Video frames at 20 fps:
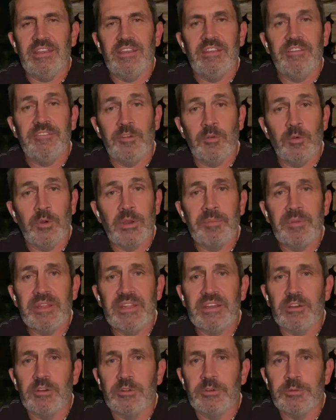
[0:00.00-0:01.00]
If you want to be
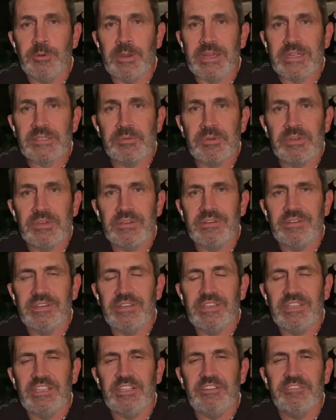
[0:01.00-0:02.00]
the go-to expert,
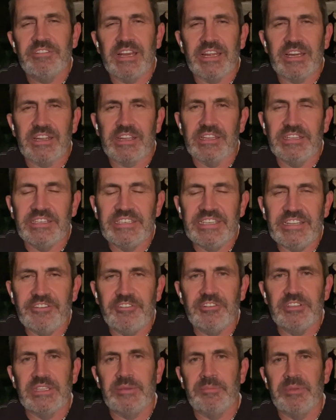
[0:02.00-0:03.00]
you've got to
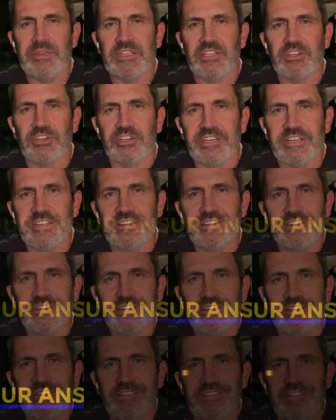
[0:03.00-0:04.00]
continually be learning.
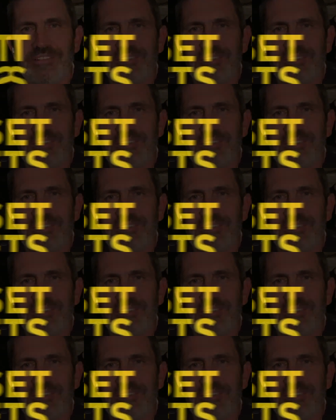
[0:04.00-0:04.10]
Hey,